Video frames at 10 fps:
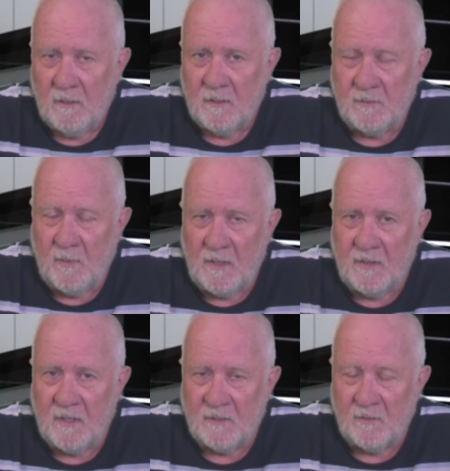There's many
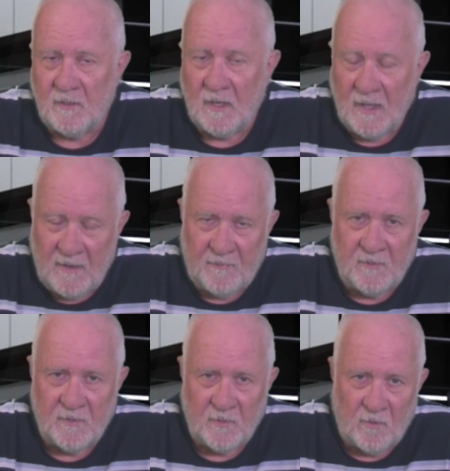things on the
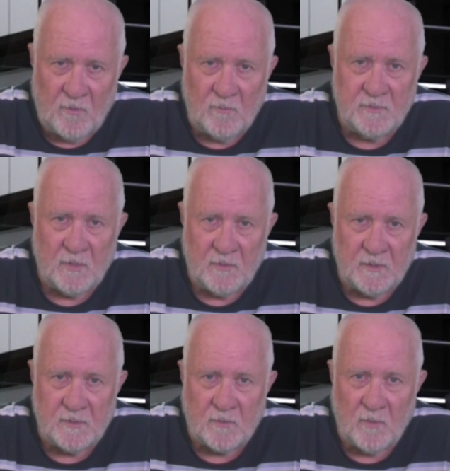left that I also
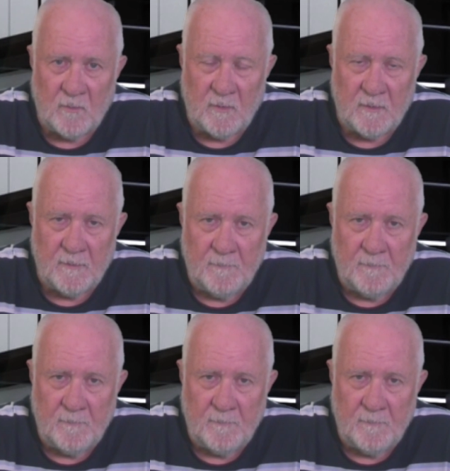disagree with.